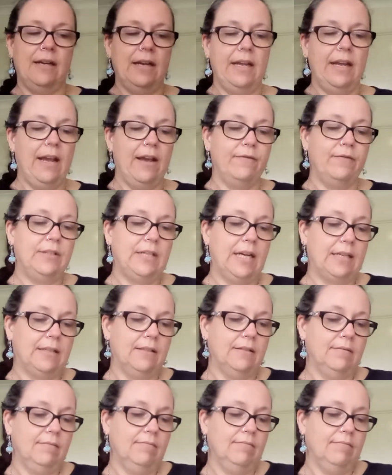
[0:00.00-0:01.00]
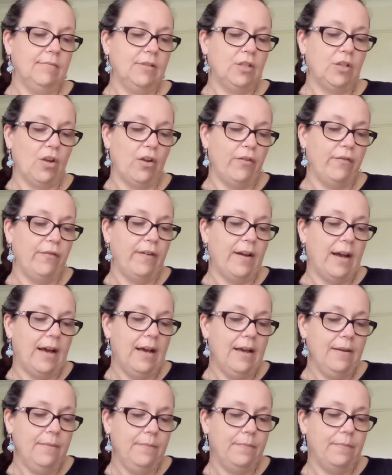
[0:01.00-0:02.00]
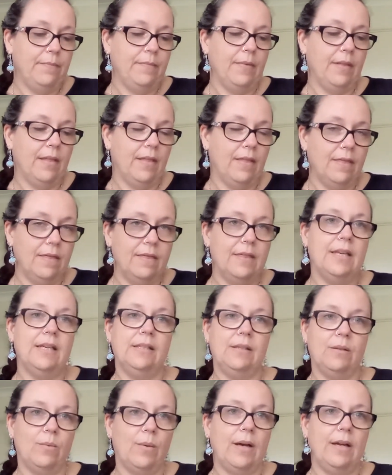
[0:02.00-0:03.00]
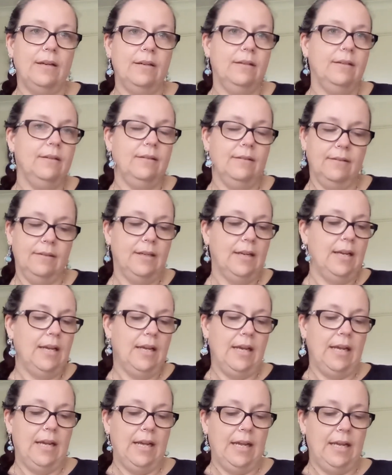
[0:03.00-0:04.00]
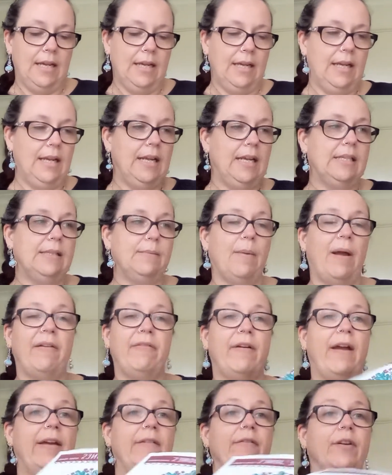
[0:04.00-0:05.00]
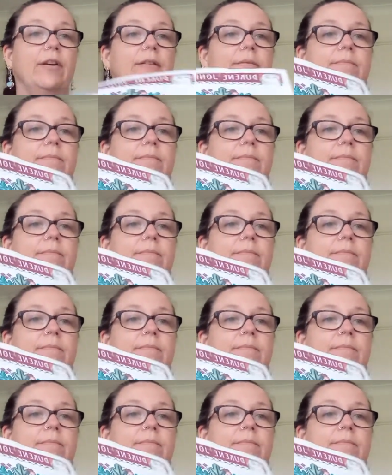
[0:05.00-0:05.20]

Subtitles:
have done so far, this one is my favourite.